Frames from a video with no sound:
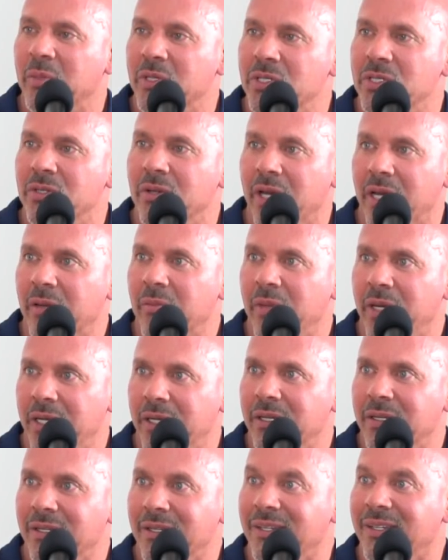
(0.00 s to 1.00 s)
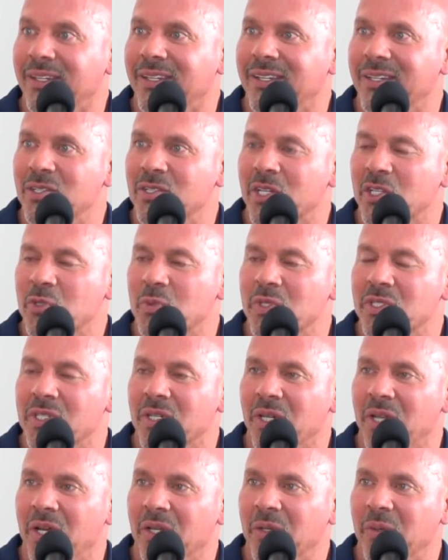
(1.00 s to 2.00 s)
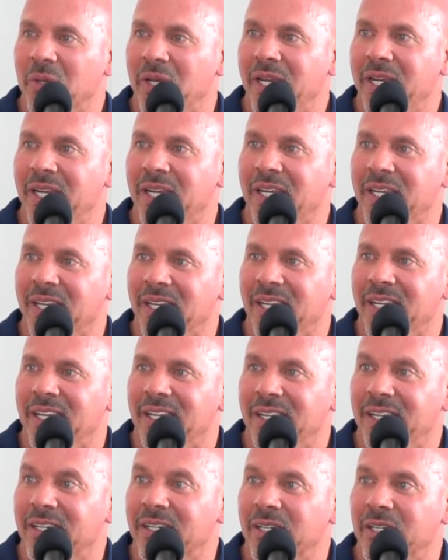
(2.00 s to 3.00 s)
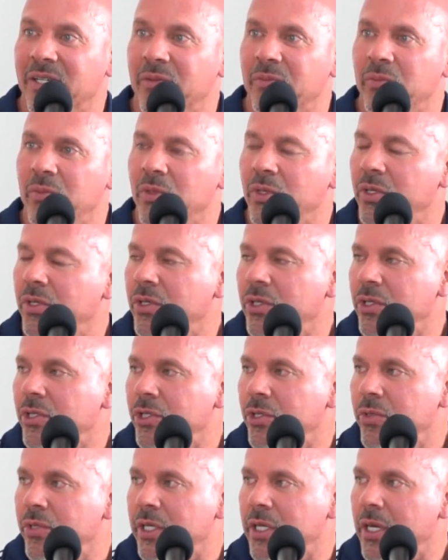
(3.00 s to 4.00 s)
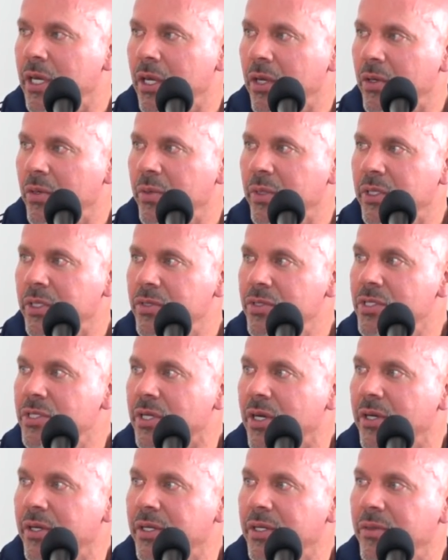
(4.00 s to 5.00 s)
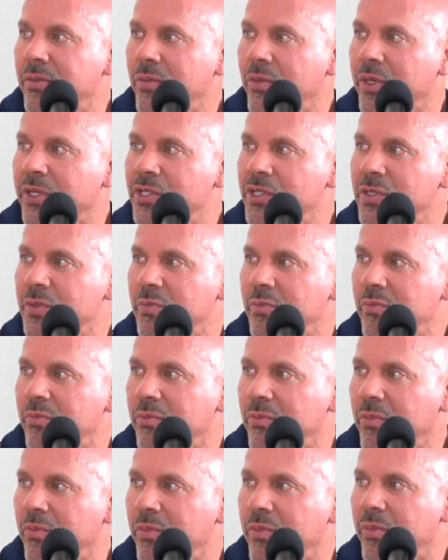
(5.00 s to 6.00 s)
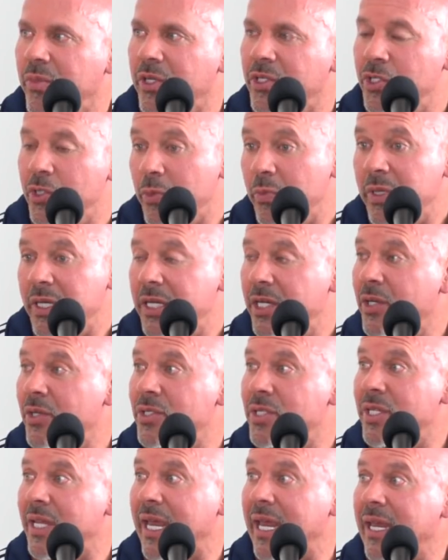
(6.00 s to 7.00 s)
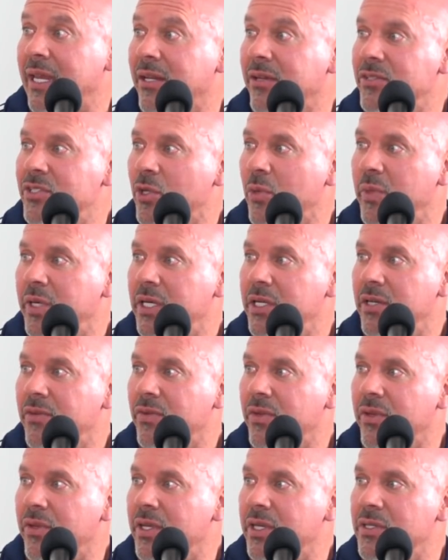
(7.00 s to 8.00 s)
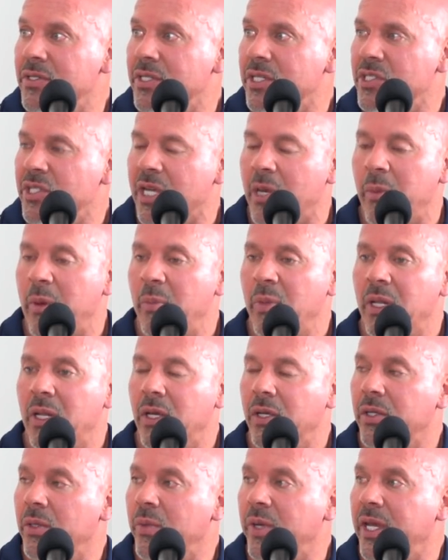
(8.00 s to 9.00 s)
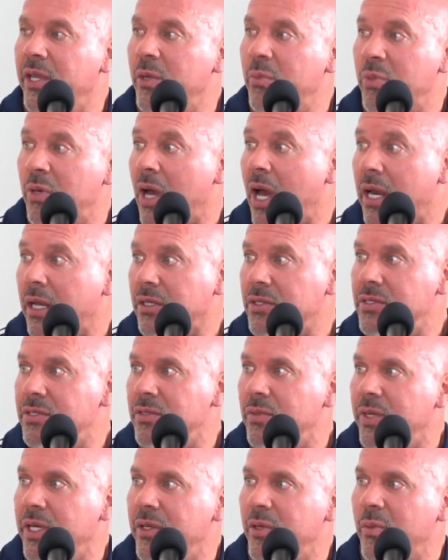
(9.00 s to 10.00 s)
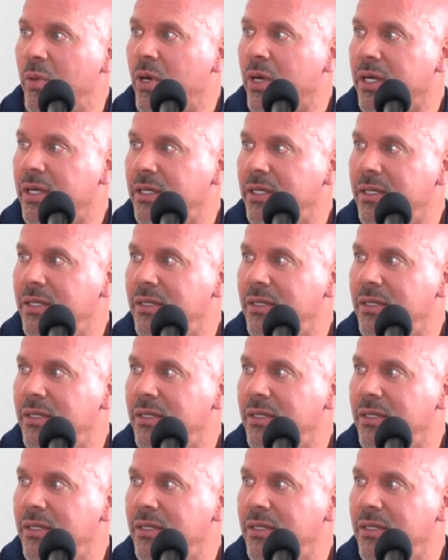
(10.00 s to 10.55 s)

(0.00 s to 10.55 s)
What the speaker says: but you got to make adjustments along the way. You didn't know when you started that you'd be here today. So many different things just come up along the way. The products, the way they're marketed,